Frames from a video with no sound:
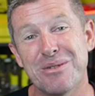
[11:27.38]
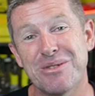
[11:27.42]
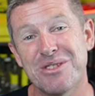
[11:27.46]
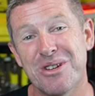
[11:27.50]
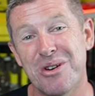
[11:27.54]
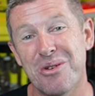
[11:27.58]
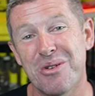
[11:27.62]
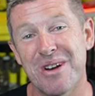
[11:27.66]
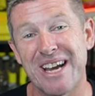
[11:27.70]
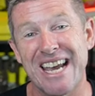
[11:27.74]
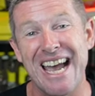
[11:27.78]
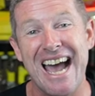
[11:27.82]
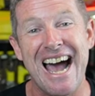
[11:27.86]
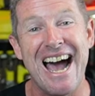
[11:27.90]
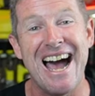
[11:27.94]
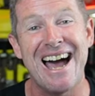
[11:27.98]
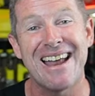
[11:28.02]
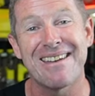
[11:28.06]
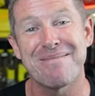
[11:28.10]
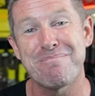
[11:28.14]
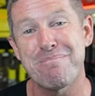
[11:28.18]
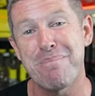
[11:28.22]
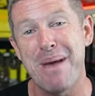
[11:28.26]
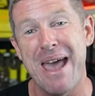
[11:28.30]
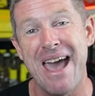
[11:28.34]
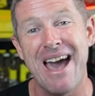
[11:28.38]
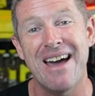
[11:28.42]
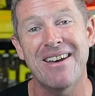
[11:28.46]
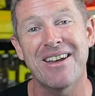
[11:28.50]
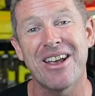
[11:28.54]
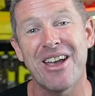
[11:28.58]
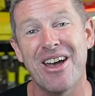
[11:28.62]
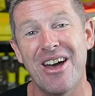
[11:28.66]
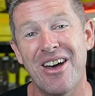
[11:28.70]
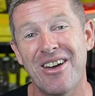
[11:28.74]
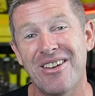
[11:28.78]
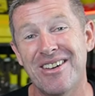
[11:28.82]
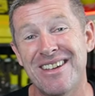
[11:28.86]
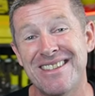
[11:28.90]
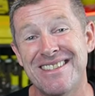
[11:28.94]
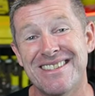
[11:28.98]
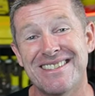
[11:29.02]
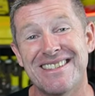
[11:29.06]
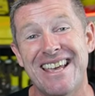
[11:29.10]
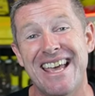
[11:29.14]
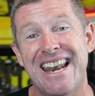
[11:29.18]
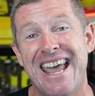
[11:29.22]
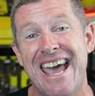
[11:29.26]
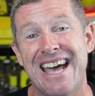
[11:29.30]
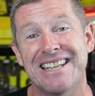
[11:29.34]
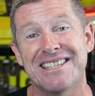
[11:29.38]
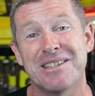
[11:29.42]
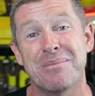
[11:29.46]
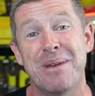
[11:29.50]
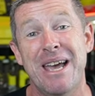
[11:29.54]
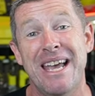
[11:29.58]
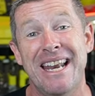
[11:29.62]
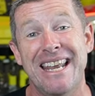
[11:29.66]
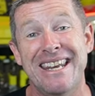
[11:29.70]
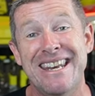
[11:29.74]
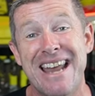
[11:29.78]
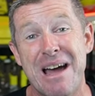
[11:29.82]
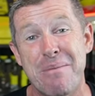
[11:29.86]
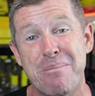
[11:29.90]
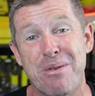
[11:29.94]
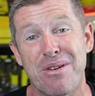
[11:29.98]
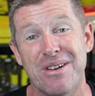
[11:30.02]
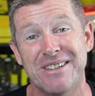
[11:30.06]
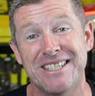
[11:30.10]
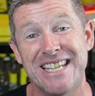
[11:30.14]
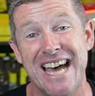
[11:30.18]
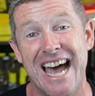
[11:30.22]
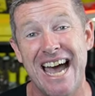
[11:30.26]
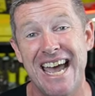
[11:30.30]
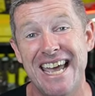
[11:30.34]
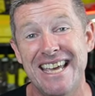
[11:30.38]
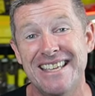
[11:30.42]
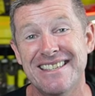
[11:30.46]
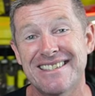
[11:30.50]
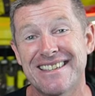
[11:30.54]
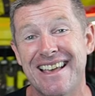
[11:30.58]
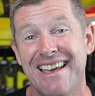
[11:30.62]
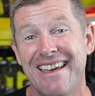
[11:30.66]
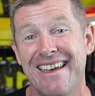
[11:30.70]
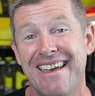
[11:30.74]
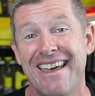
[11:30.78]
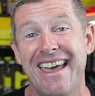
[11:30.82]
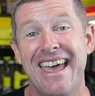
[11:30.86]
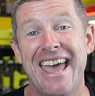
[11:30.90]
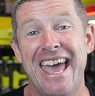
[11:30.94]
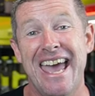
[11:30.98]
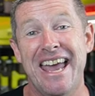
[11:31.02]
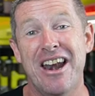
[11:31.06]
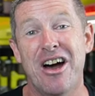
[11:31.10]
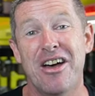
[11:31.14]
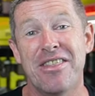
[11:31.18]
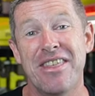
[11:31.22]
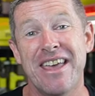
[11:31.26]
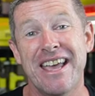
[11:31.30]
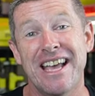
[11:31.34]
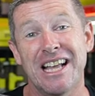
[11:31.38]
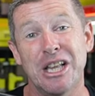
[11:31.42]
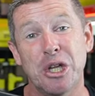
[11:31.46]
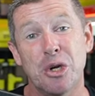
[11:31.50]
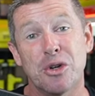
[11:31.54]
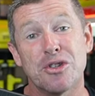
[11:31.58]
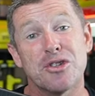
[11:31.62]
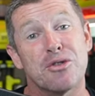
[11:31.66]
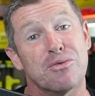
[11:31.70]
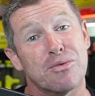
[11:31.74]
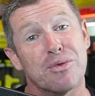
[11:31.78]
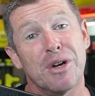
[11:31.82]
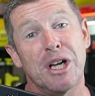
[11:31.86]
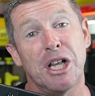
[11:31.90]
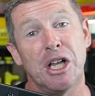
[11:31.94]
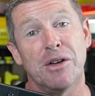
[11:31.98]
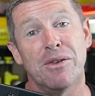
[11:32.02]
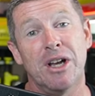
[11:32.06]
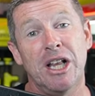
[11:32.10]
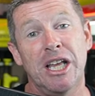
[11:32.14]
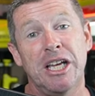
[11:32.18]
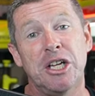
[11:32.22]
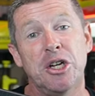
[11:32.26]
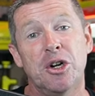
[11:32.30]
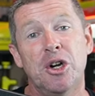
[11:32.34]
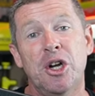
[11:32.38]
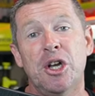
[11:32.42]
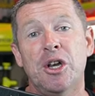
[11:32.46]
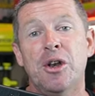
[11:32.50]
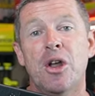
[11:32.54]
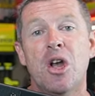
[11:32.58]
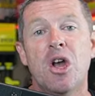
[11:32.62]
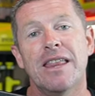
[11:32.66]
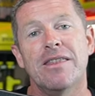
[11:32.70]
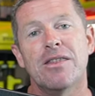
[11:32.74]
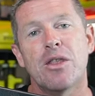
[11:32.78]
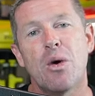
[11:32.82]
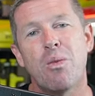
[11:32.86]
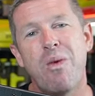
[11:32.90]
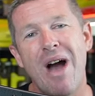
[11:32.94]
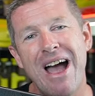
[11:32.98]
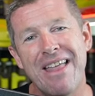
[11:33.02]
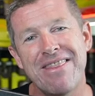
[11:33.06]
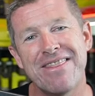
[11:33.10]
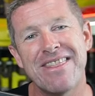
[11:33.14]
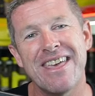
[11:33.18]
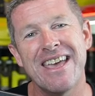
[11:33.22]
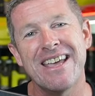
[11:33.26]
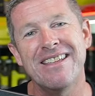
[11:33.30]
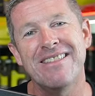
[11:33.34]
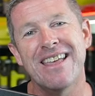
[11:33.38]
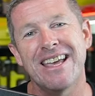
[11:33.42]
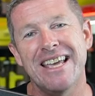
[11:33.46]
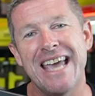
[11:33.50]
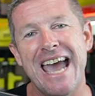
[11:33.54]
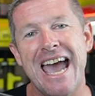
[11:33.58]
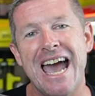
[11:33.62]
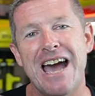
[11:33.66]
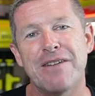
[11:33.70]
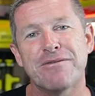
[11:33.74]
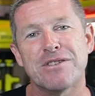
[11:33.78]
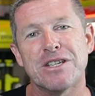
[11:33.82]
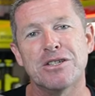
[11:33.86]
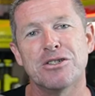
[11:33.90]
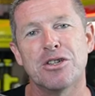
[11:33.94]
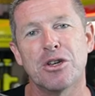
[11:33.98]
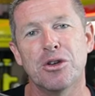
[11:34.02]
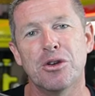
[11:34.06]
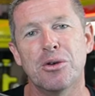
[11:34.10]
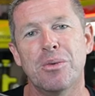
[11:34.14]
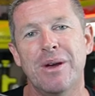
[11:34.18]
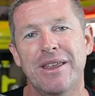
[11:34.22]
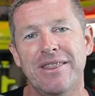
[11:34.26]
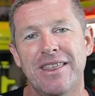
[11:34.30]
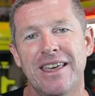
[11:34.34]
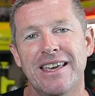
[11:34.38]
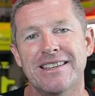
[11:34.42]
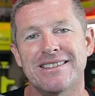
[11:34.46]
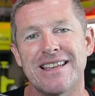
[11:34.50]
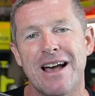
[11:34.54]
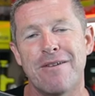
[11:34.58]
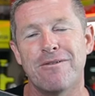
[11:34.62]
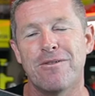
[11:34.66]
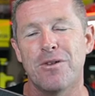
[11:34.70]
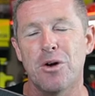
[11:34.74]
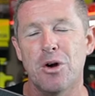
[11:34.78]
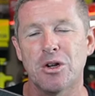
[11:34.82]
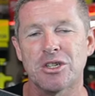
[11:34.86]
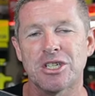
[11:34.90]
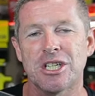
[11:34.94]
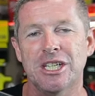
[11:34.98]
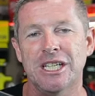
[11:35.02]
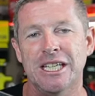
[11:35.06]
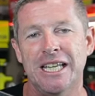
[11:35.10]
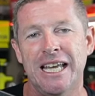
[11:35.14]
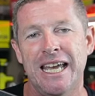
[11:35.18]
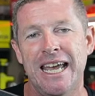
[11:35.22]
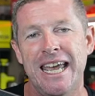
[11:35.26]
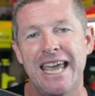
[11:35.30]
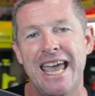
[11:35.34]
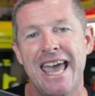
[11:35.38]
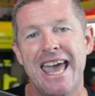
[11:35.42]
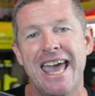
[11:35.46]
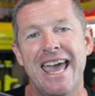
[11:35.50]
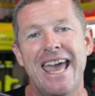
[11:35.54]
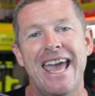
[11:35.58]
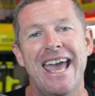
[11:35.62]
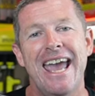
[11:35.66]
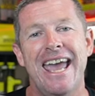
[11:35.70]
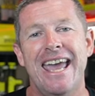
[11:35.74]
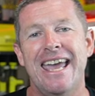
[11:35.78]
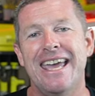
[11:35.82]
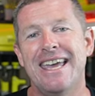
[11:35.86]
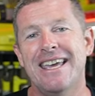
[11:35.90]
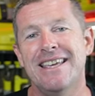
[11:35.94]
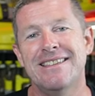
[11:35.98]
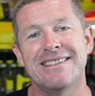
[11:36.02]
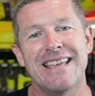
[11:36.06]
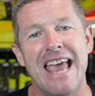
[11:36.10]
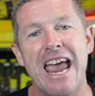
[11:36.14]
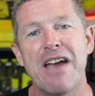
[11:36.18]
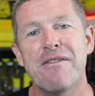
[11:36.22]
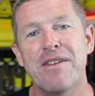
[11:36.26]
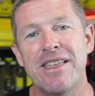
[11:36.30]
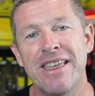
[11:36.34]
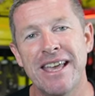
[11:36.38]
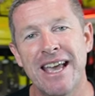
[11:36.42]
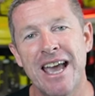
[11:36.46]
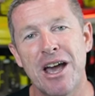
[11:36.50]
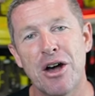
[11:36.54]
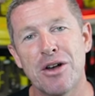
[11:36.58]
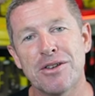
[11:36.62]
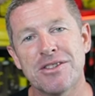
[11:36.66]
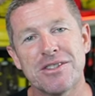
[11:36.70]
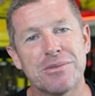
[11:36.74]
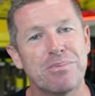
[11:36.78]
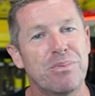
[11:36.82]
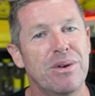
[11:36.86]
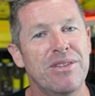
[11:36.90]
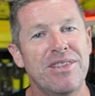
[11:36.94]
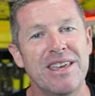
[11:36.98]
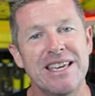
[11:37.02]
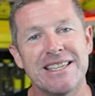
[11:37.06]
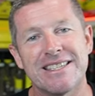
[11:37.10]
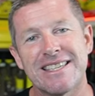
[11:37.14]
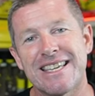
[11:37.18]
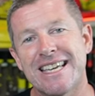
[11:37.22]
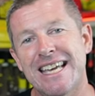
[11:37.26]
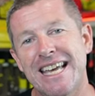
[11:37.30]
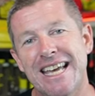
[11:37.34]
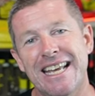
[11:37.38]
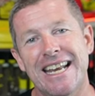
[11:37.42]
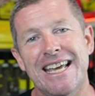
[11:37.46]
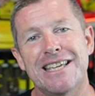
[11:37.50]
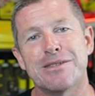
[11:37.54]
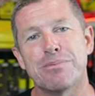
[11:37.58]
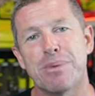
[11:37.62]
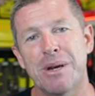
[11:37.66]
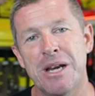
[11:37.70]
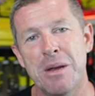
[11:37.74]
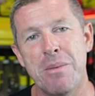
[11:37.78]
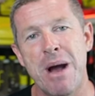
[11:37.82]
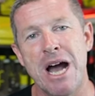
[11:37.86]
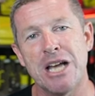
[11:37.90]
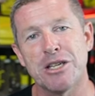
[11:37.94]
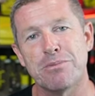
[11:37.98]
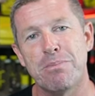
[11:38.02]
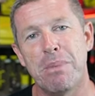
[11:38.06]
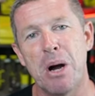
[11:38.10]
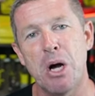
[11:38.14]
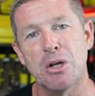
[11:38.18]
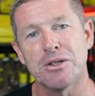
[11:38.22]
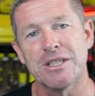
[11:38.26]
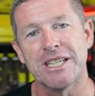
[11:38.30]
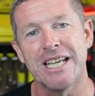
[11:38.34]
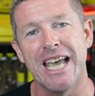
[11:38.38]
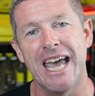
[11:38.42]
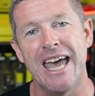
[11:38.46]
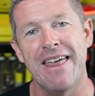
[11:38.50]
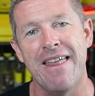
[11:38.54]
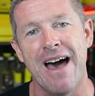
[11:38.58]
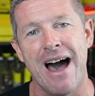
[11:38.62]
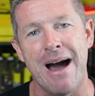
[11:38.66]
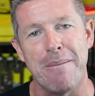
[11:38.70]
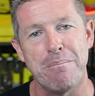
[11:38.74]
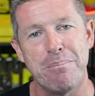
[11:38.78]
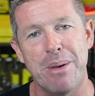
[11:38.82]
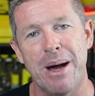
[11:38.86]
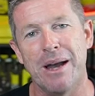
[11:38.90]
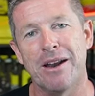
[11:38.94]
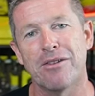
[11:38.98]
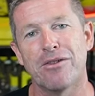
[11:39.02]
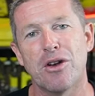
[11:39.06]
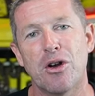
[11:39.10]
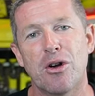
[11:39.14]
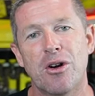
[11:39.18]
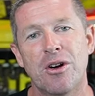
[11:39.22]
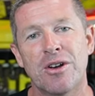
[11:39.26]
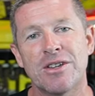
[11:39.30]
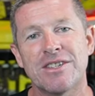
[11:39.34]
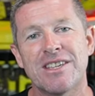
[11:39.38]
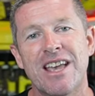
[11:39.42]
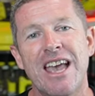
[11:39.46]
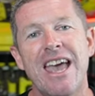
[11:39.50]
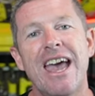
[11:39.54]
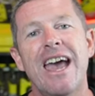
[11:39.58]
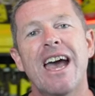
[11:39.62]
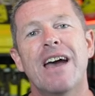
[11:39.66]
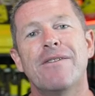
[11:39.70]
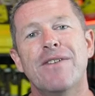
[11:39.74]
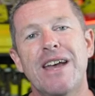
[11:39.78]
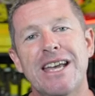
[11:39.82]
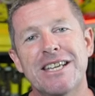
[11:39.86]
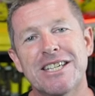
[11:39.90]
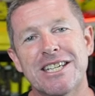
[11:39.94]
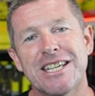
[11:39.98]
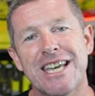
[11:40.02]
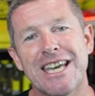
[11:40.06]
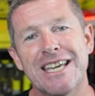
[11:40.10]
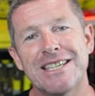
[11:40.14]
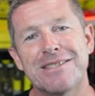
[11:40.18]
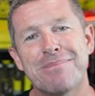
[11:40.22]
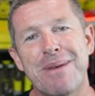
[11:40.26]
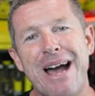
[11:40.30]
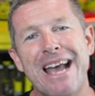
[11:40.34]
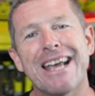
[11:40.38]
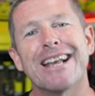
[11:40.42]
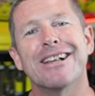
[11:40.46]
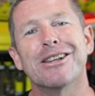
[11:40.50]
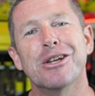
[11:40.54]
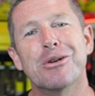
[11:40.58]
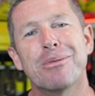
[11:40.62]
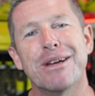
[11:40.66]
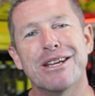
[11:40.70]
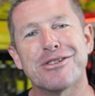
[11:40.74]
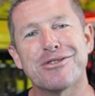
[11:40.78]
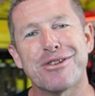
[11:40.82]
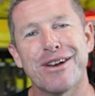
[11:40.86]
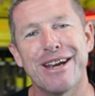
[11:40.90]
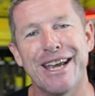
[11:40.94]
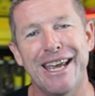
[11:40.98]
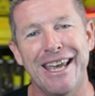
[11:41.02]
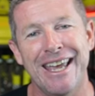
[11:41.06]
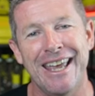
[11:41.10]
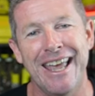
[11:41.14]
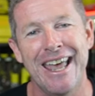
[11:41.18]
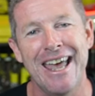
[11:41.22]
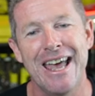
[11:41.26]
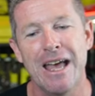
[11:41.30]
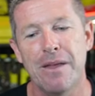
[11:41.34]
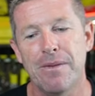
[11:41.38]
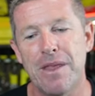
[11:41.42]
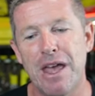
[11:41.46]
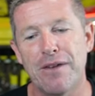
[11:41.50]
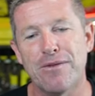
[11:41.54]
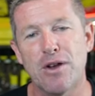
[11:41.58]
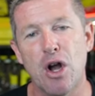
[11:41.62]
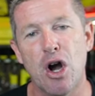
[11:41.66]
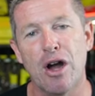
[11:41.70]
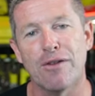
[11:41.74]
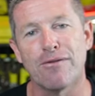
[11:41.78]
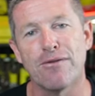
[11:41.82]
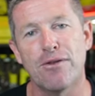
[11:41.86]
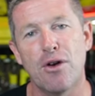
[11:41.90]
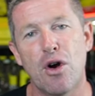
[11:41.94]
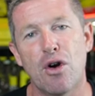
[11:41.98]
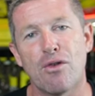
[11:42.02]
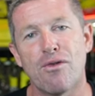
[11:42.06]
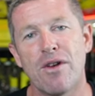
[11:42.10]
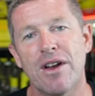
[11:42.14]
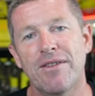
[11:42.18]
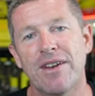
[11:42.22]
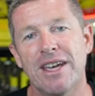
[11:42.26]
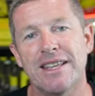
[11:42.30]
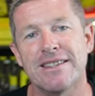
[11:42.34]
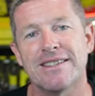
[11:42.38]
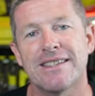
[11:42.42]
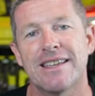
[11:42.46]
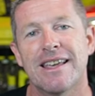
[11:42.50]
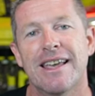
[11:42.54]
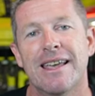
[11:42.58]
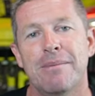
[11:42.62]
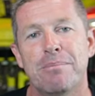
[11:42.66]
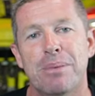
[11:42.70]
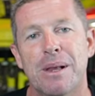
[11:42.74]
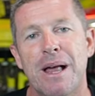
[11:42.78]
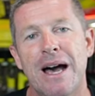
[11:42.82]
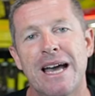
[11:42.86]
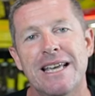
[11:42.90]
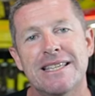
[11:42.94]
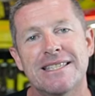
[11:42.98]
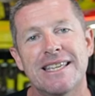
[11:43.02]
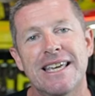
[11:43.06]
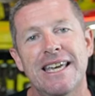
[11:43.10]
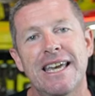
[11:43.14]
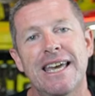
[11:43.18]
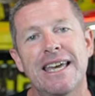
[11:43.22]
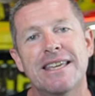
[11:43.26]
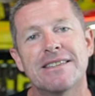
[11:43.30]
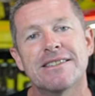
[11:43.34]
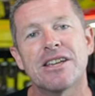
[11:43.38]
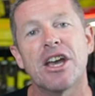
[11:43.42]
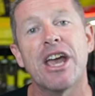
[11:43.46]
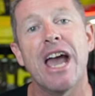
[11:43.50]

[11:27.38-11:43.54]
was all cut, powder coated, and sent out to me in a number of days. And I think it looks really, really good. The one thing that you have to do with this, unfortunately, is everything else with this kit is pretty much bolt together. But of course, Adventure Kings make it a little bit tricky. They've got 4 rivets in place here, so